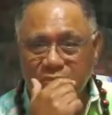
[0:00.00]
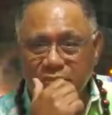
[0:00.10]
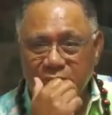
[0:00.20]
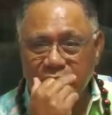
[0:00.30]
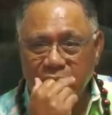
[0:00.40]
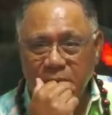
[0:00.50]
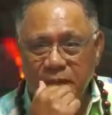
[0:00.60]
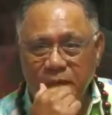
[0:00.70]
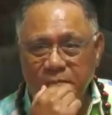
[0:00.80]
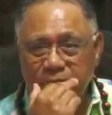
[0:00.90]

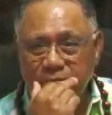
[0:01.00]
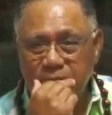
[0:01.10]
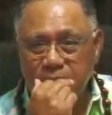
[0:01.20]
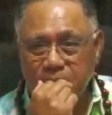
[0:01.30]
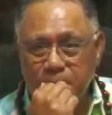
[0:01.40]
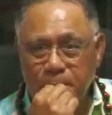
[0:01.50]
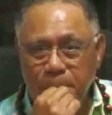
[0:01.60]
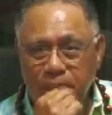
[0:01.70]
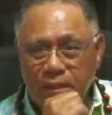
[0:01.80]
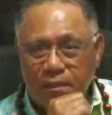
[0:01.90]
Amen.
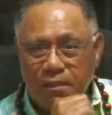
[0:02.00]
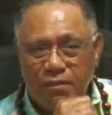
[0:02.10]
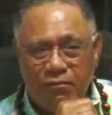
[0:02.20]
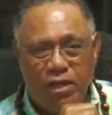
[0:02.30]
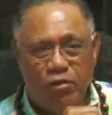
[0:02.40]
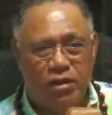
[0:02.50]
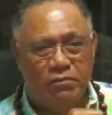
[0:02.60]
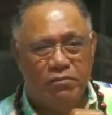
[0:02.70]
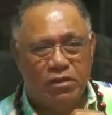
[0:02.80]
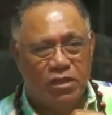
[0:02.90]
By the way,
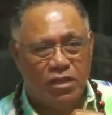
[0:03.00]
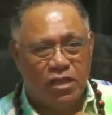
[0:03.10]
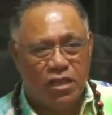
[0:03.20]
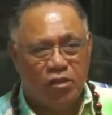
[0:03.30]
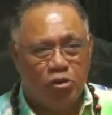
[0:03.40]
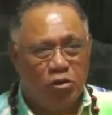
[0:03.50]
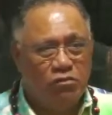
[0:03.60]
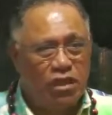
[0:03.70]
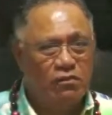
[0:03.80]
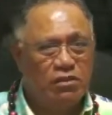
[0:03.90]
you don't
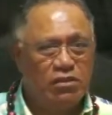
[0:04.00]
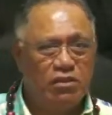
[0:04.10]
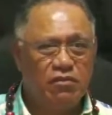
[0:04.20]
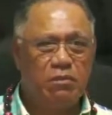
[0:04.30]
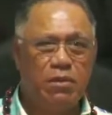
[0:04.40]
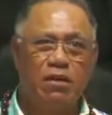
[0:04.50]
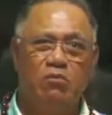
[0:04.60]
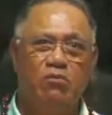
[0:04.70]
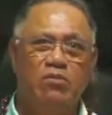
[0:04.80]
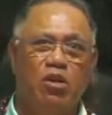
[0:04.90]
ever think that
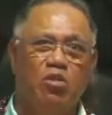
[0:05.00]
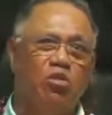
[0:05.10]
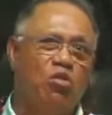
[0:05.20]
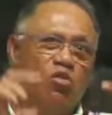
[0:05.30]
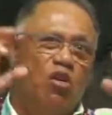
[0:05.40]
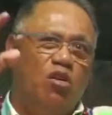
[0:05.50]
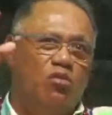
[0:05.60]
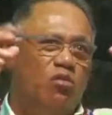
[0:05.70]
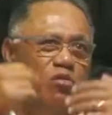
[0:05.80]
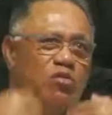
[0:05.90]
the Lord God
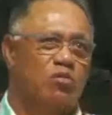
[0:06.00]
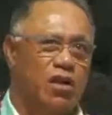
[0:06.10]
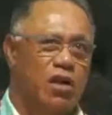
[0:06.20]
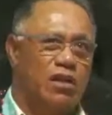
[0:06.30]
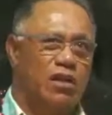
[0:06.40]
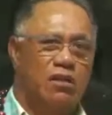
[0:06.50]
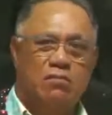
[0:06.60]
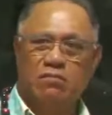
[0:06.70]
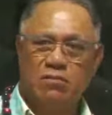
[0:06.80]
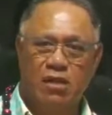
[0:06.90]
knows what I need.
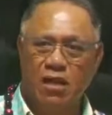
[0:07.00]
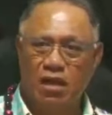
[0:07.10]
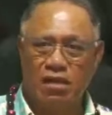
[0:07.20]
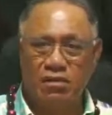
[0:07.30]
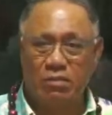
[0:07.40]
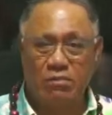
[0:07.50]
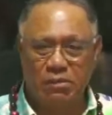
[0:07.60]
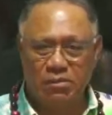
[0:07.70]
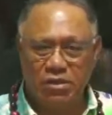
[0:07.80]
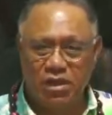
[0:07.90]
Nah, the
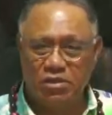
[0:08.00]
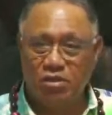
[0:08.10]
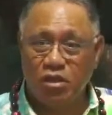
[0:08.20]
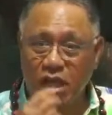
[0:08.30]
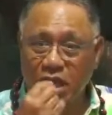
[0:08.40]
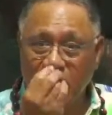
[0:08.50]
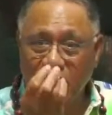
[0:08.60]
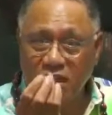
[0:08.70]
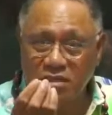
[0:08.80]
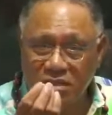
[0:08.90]
Bible says, ask.